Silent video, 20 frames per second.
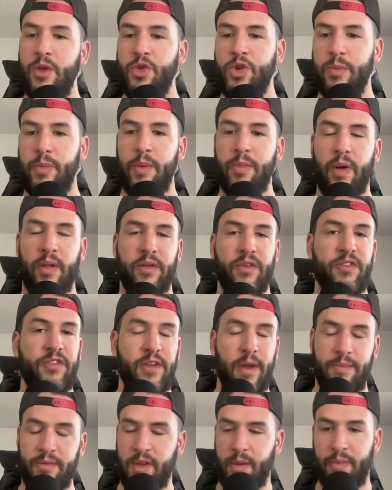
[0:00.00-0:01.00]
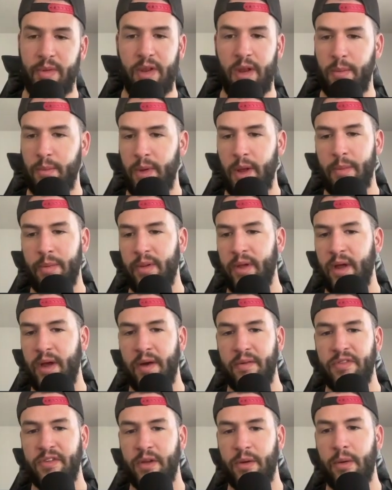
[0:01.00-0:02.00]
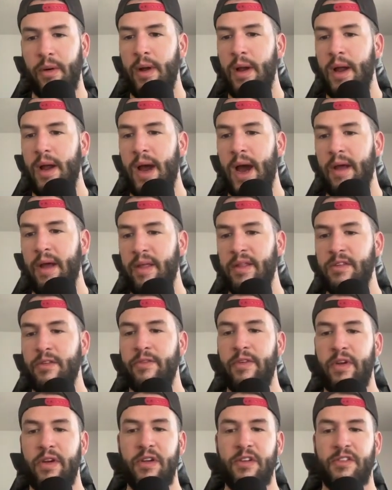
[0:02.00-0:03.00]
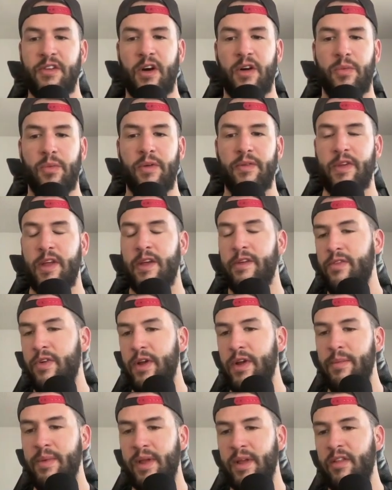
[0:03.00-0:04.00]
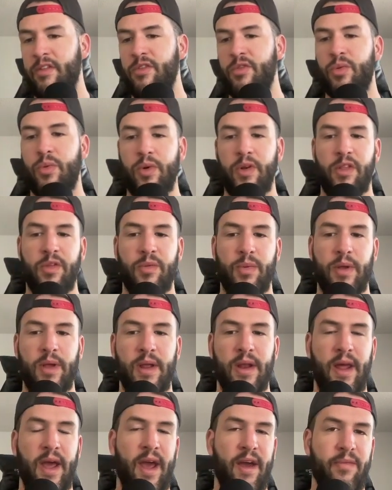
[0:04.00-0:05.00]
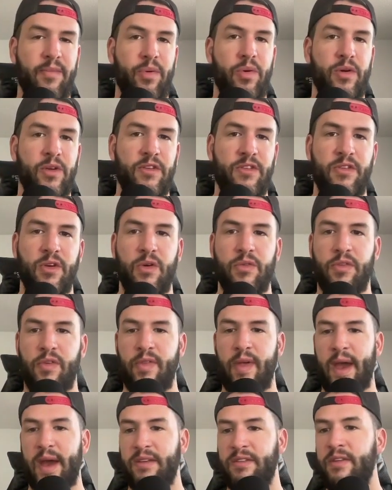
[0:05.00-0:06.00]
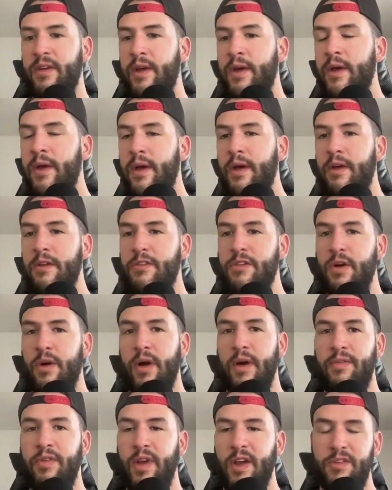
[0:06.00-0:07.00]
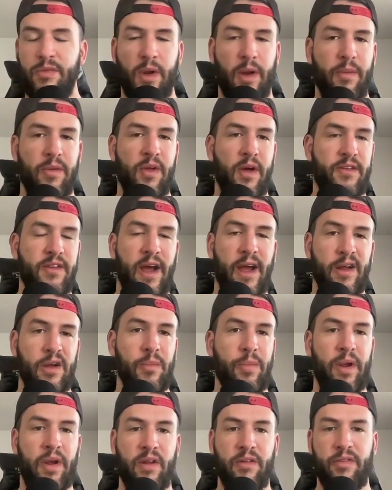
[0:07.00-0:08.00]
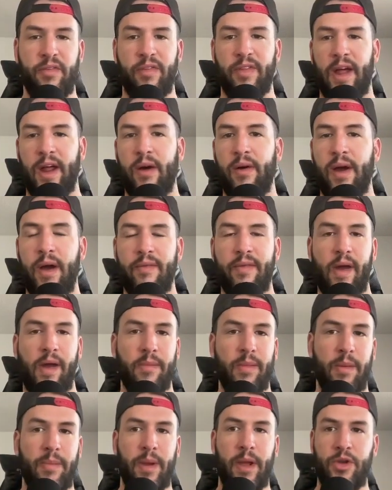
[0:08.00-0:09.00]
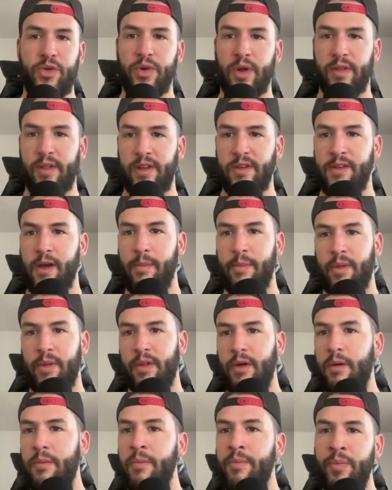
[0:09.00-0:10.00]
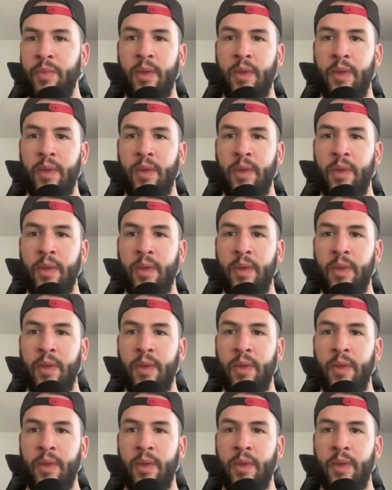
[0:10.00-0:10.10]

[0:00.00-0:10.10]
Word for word: Jimmy Butler steps up in the N B A playoffs. So I think it's a very solid one for him to get twenty-three and a half points over that. So if you guys want a, a tackle pairing for that, I'll have that in my Patreon link down below.